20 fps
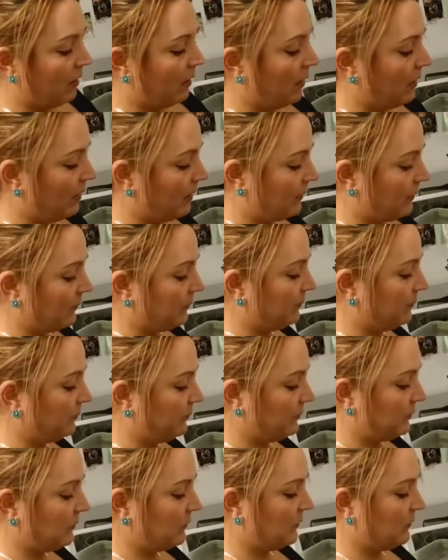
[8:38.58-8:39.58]

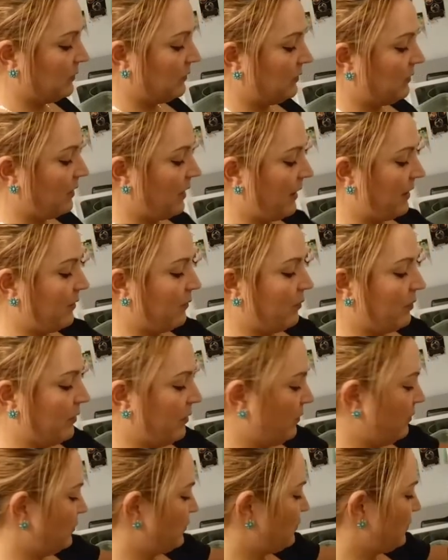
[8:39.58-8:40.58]
It's kind of one of
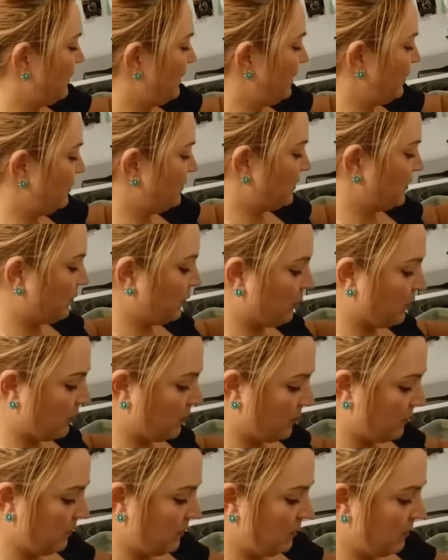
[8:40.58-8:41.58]
those
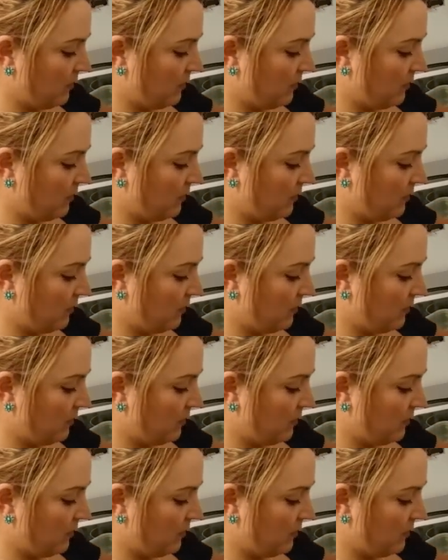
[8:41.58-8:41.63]
reusable,